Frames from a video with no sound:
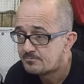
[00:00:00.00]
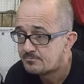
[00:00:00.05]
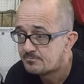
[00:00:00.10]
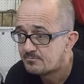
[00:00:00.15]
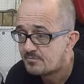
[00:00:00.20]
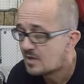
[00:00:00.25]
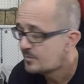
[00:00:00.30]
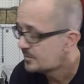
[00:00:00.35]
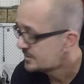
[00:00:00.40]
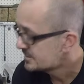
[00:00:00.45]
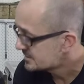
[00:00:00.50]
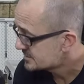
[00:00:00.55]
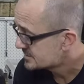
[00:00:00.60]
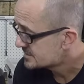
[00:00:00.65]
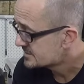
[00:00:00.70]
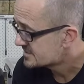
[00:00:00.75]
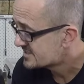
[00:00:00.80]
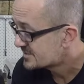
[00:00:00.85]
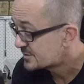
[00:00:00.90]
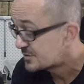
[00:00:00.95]
Maybe this
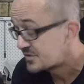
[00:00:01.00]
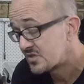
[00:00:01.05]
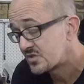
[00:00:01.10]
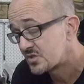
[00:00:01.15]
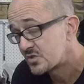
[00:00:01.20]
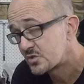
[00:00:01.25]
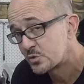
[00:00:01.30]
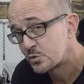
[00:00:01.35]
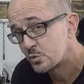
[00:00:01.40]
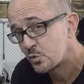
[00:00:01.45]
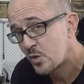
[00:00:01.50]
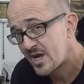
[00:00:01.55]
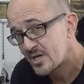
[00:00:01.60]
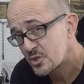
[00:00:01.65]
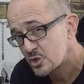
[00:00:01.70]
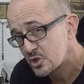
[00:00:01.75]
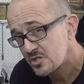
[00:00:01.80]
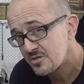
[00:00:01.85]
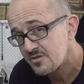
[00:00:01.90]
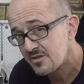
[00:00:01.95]
is the
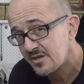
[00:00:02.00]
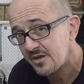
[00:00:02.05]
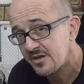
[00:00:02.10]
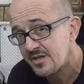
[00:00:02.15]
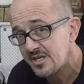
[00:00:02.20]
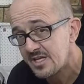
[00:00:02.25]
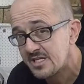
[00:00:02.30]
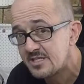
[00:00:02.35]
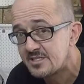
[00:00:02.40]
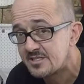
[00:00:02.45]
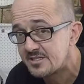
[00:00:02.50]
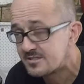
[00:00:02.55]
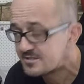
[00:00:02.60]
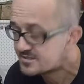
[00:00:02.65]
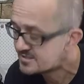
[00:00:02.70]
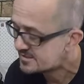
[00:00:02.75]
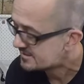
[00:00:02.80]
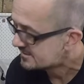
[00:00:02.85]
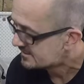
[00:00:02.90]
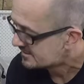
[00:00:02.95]
distraction that I needed.
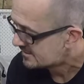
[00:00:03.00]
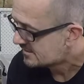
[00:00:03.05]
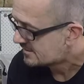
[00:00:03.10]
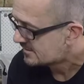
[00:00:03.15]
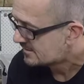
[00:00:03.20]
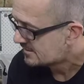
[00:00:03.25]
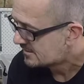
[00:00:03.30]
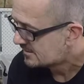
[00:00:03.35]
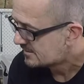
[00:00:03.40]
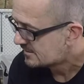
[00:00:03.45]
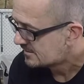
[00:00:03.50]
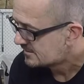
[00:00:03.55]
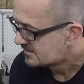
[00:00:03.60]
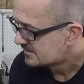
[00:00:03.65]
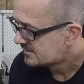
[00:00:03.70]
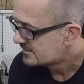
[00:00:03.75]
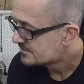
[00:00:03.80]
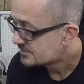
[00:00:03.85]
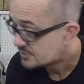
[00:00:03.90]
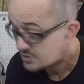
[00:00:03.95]

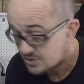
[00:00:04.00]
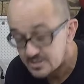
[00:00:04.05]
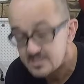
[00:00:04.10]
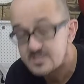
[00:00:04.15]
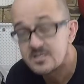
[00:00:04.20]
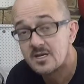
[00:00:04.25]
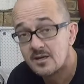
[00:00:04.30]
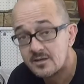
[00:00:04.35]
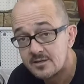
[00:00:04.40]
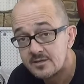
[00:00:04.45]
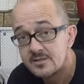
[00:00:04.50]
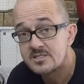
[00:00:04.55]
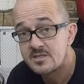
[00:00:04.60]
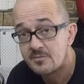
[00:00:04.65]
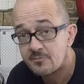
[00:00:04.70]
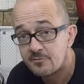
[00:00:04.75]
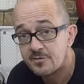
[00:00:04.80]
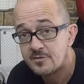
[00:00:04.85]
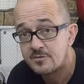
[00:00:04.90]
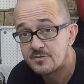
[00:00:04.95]
The Justa
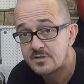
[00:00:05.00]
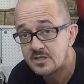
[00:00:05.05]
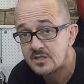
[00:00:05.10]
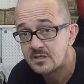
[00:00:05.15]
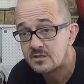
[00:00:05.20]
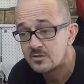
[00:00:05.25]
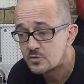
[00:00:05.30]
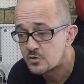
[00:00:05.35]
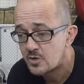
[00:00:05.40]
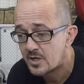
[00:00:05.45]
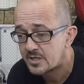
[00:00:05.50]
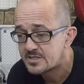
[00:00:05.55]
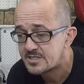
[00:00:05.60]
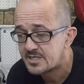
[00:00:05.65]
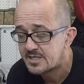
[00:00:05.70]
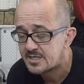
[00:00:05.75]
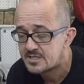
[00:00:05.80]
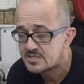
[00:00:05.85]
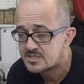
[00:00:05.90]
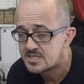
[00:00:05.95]
750 track
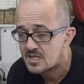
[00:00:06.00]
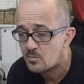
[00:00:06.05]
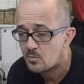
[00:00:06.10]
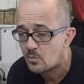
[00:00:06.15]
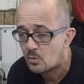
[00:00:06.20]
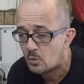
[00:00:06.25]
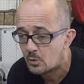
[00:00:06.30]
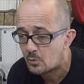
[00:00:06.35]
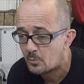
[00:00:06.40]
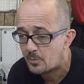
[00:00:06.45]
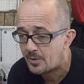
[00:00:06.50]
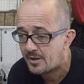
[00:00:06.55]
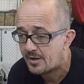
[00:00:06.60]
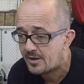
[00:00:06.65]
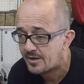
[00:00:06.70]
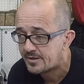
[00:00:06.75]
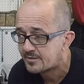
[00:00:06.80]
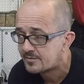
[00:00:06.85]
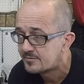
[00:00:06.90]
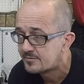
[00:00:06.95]
days at Morgan Park.